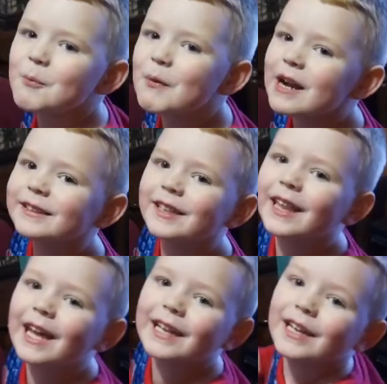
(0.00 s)
playing
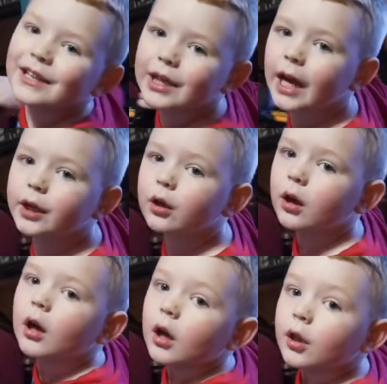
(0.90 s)
today. Kind of
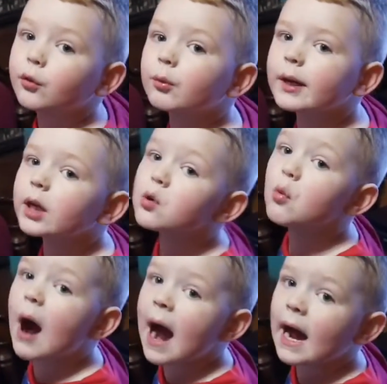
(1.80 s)
the reason
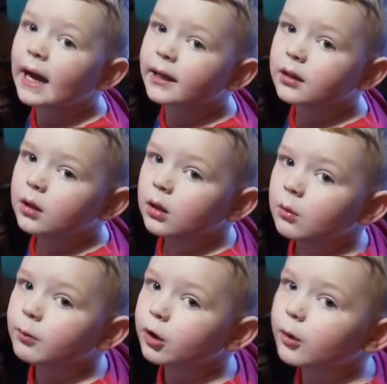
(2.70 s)
why
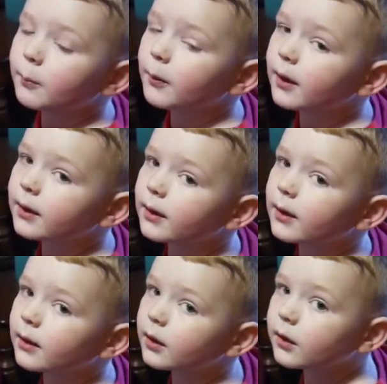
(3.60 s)
we couldn't play
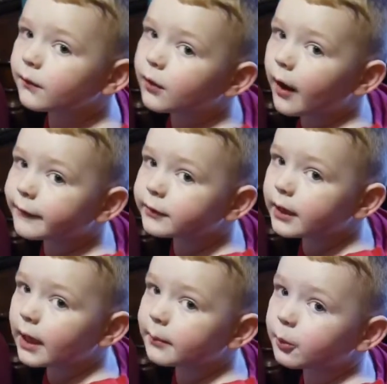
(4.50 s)
any of the other
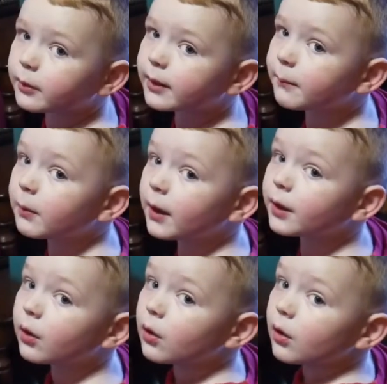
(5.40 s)
games. We can
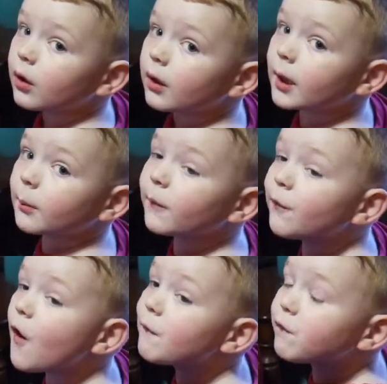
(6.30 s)
play Human
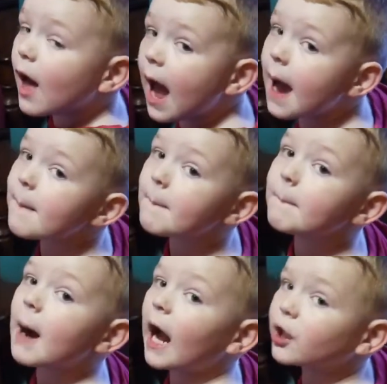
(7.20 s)
Fall Flat,
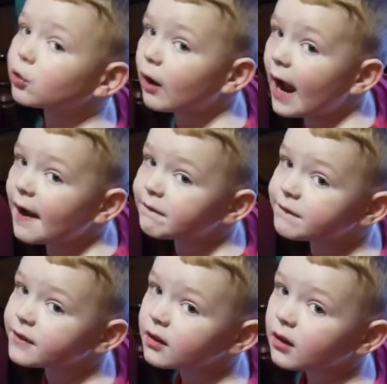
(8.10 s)

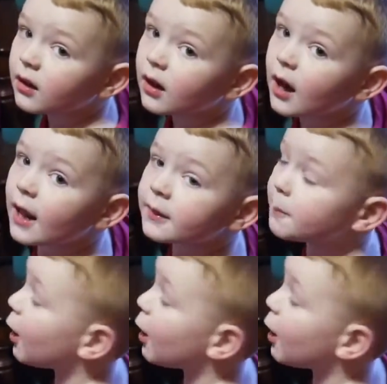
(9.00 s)
Minecraft, and the